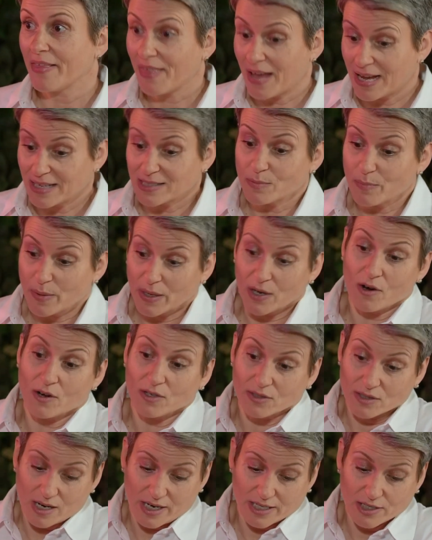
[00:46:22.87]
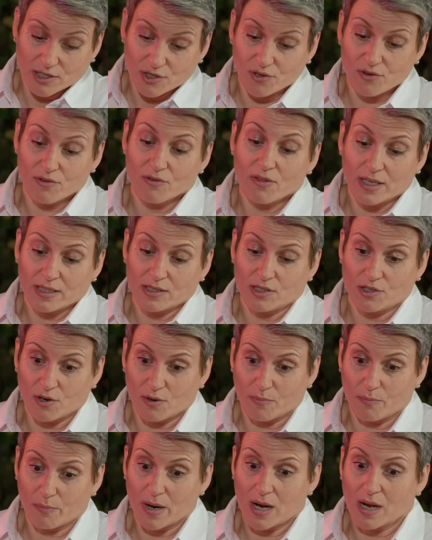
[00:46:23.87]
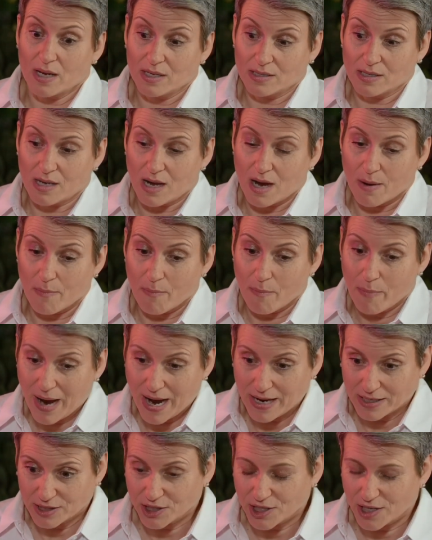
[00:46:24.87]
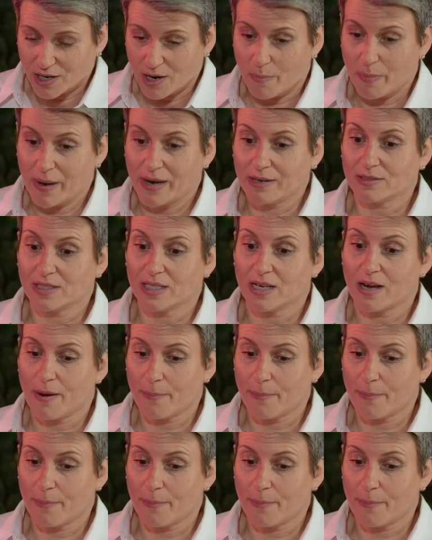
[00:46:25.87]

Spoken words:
That's because I do this job because I'm passionate about it.